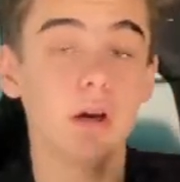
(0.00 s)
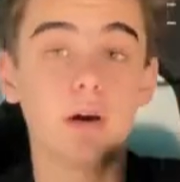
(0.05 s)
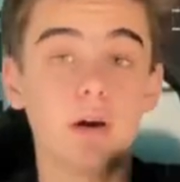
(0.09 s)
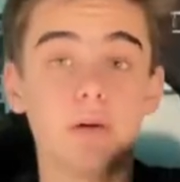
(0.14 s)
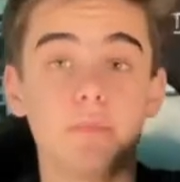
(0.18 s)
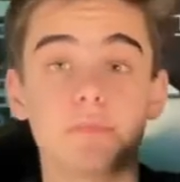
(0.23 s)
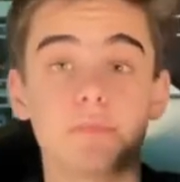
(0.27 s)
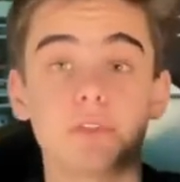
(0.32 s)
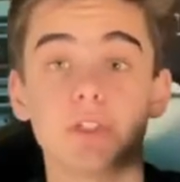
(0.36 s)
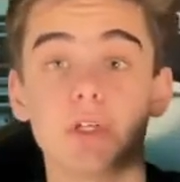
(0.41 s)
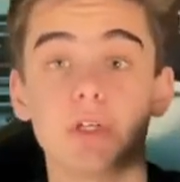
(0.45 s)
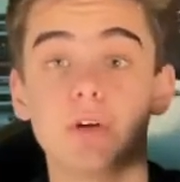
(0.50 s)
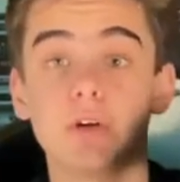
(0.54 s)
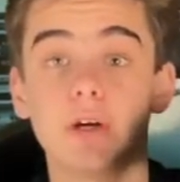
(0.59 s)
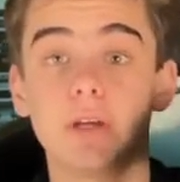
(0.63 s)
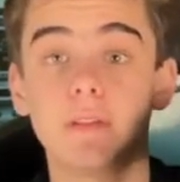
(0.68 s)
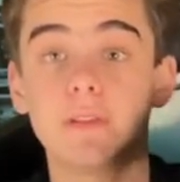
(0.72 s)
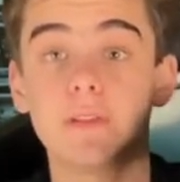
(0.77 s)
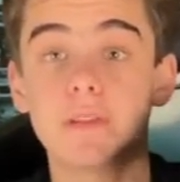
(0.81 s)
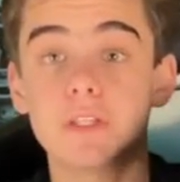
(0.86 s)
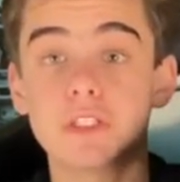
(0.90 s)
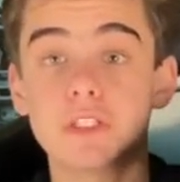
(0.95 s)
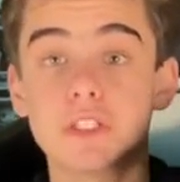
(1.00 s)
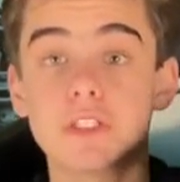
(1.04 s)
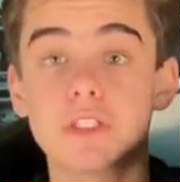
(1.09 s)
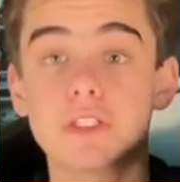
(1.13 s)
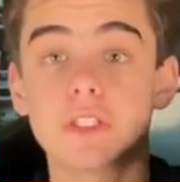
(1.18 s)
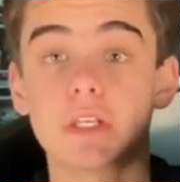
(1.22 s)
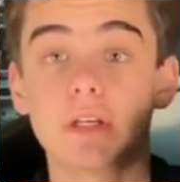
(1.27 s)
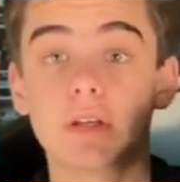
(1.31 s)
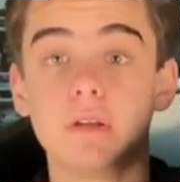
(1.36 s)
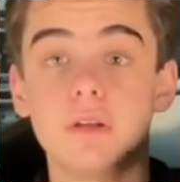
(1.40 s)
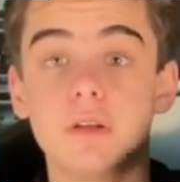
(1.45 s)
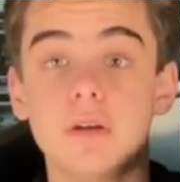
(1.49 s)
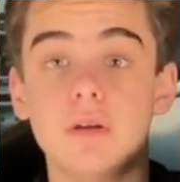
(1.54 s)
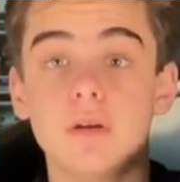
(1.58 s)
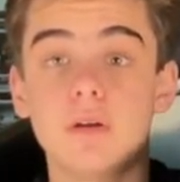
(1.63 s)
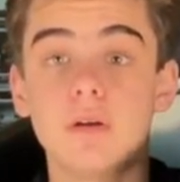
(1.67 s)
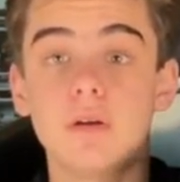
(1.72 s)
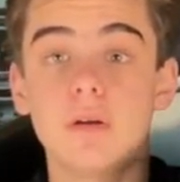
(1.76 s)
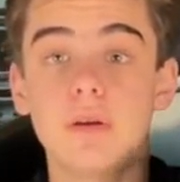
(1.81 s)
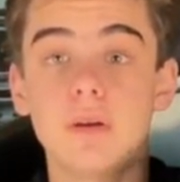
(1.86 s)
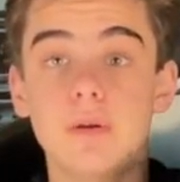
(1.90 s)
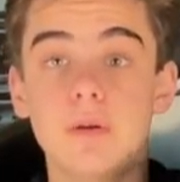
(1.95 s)
So I think she's
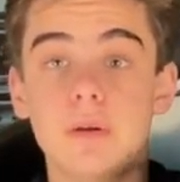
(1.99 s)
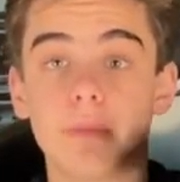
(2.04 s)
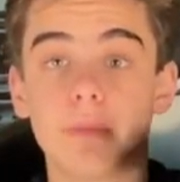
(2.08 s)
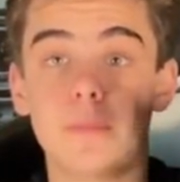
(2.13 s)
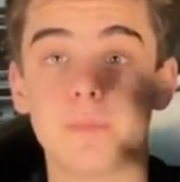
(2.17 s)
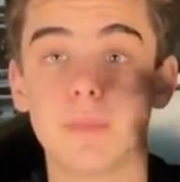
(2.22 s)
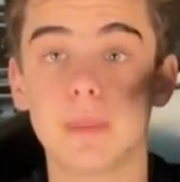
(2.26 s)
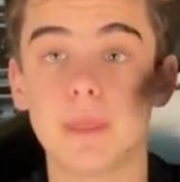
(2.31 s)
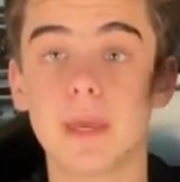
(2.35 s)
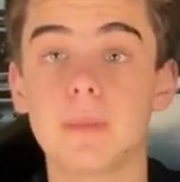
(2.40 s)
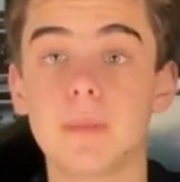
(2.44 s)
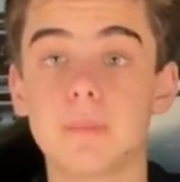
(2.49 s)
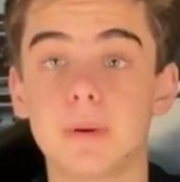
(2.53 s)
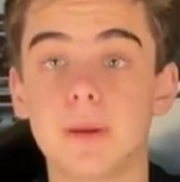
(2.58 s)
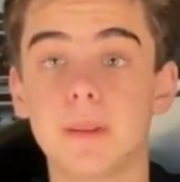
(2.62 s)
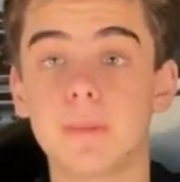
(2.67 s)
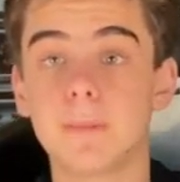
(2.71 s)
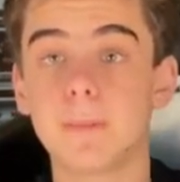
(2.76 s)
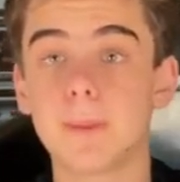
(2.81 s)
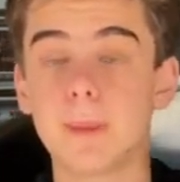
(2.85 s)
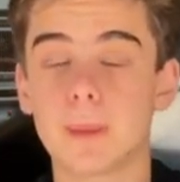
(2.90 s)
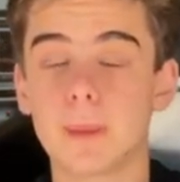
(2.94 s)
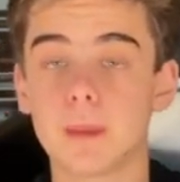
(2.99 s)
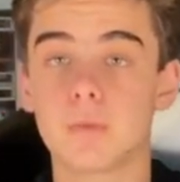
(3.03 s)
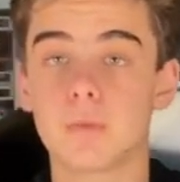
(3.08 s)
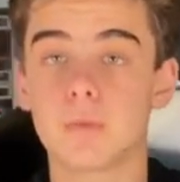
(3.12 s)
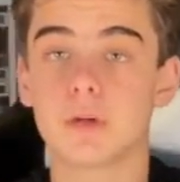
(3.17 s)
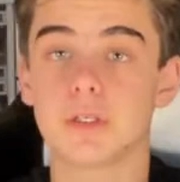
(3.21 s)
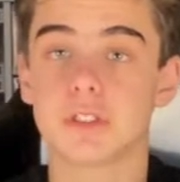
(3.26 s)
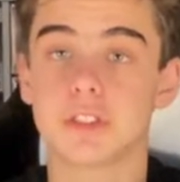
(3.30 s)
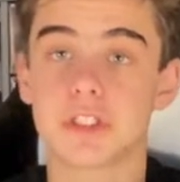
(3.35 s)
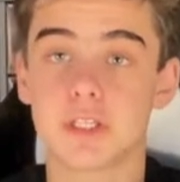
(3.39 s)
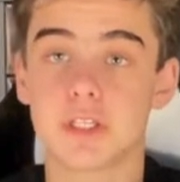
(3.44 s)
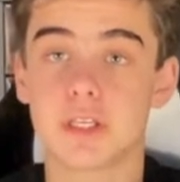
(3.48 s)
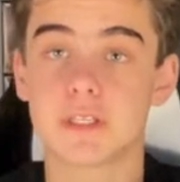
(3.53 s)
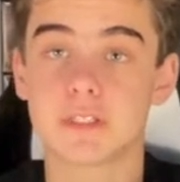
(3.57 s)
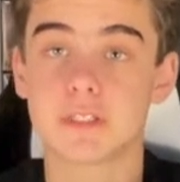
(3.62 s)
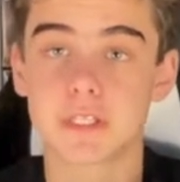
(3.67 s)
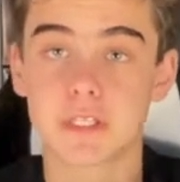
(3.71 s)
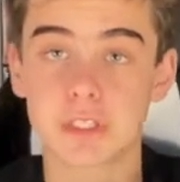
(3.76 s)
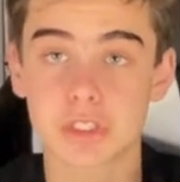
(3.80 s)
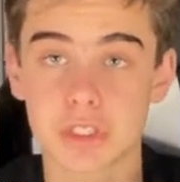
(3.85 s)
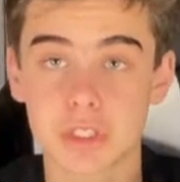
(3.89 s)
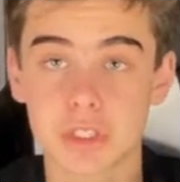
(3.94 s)
gonna become pretty big when she
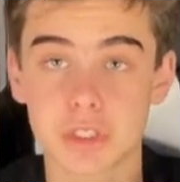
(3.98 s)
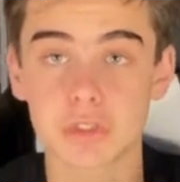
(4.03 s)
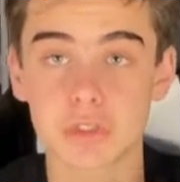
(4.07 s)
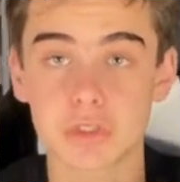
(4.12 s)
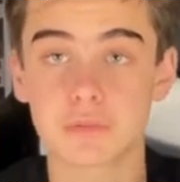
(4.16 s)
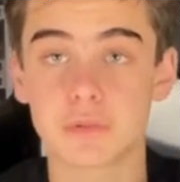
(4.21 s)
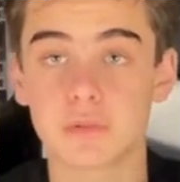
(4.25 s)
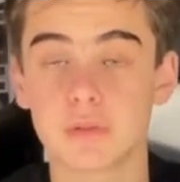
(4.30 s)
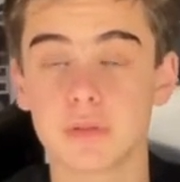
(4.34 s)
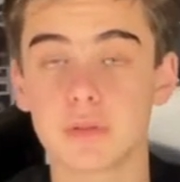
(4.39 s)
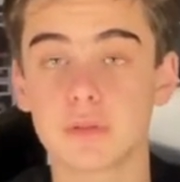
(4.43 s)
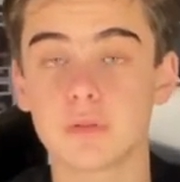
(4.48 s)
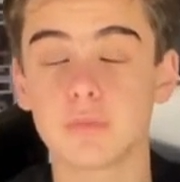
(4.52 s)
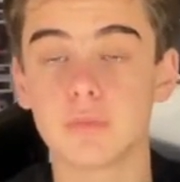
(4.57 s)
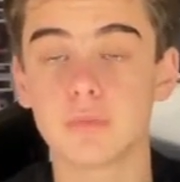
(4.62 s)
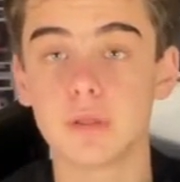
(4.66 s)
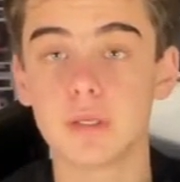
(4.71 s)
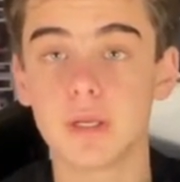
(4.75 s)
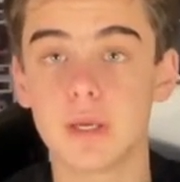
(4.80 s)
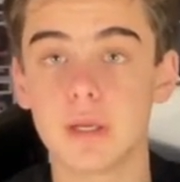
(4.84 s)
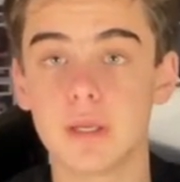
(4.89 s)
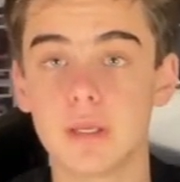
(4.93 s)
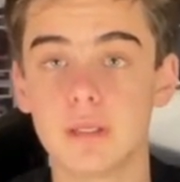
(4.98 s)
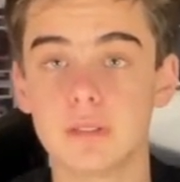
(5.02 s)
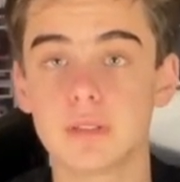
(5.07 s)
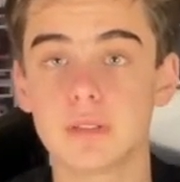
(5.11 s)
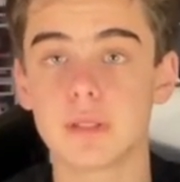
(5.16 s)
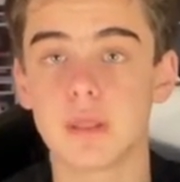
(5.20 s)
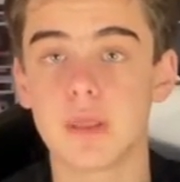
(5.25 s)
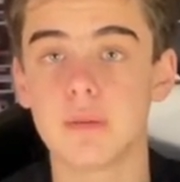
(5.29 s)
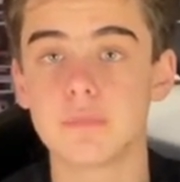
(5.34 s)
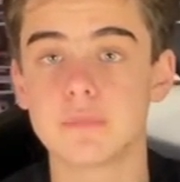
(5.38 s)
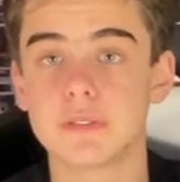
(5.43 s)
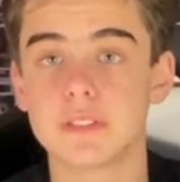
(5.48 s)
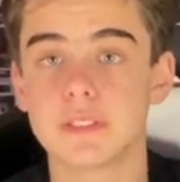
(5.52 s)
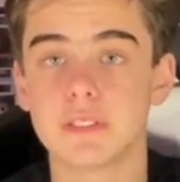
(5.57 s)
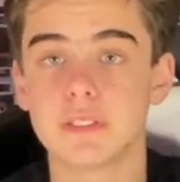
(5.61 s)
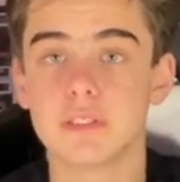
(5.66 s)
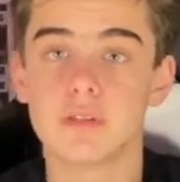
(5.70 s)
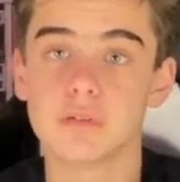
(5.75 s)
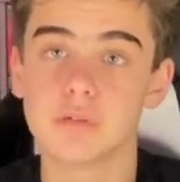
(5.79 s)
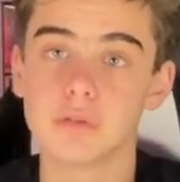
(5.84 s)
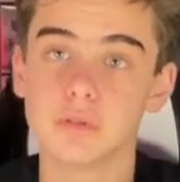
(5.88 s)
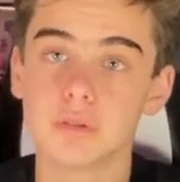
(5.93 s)
gets introduced into the
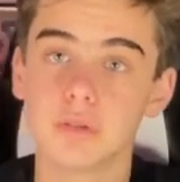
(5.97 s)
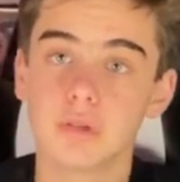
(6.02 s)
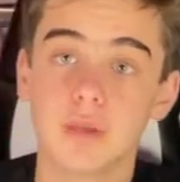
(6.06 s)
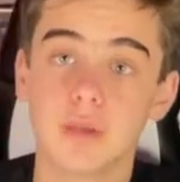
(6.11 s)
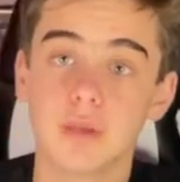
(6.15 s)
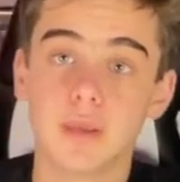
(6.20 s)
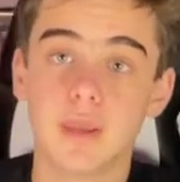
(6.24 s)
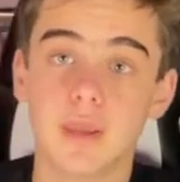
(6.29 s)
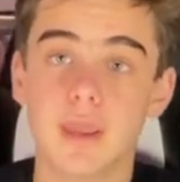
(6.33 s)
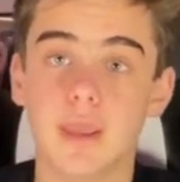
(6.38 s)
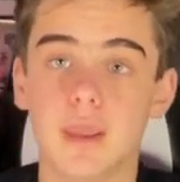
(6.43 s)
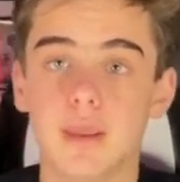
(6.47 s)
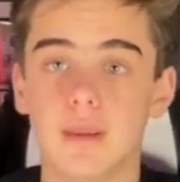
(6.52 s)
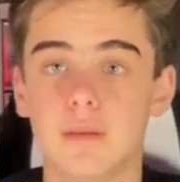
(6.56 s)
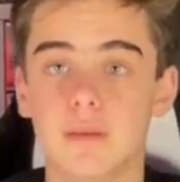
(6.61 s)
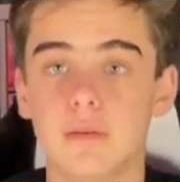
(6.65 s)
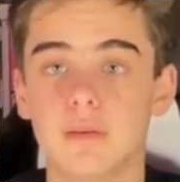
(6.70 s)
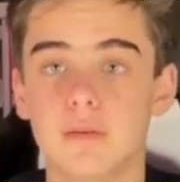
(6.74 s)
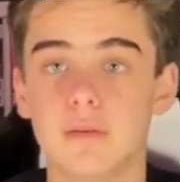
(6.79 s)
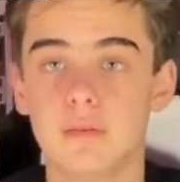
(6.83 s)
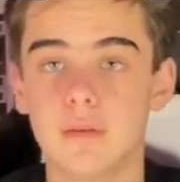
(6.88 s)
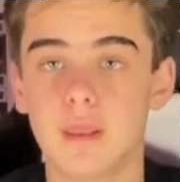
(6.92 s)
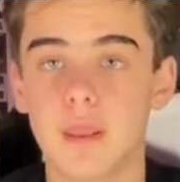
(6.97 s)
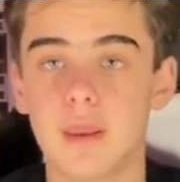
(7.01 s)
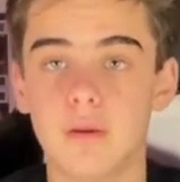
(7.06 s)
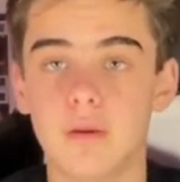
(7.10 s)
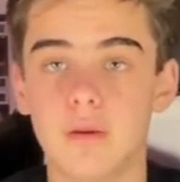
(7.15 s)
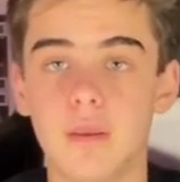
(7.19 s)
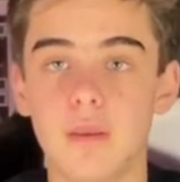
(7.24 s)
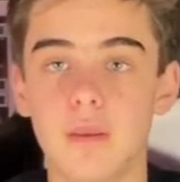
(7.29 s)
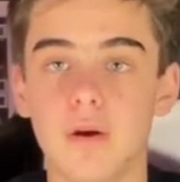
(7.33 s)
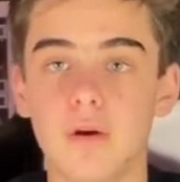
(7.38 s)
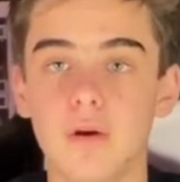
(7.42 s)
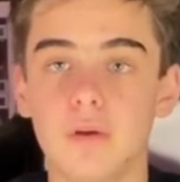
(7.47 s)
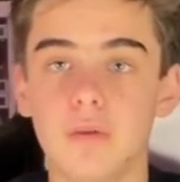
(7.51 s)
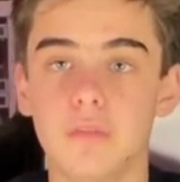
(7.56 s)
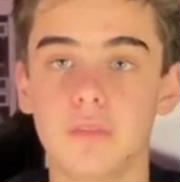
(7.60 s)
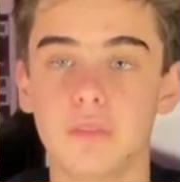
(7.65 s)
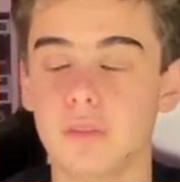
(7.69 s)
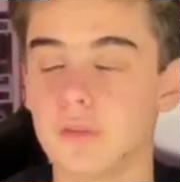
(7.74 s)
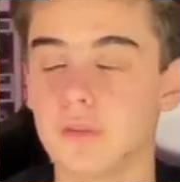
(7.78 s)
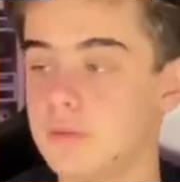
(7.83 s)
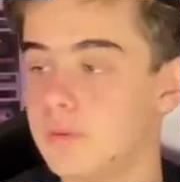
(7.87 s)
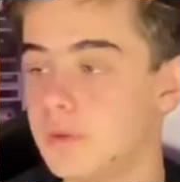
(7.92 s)
MCU, and all
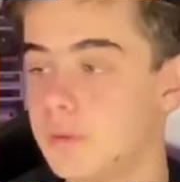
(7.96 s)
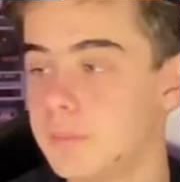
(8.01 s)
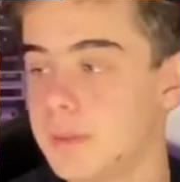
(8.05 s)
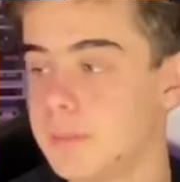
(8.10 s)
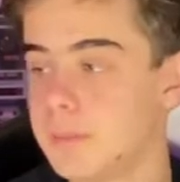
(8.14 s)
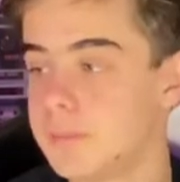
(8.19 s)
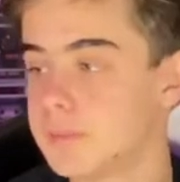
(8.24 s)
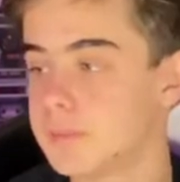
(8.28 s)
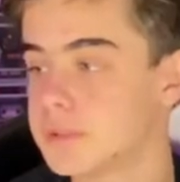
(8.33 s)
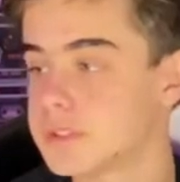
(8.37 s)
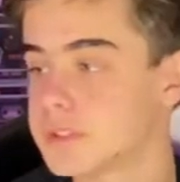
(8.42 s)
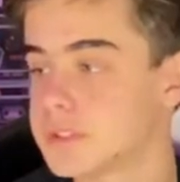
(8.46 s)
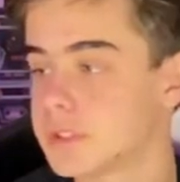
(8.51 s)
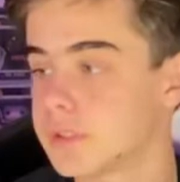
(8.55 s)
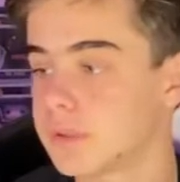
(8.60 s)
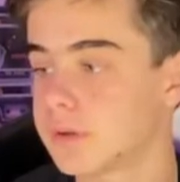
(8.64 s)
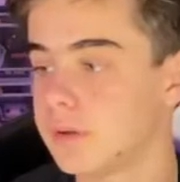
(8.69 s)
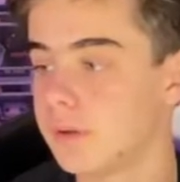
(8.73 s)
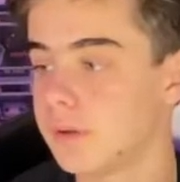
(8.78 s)
the new people start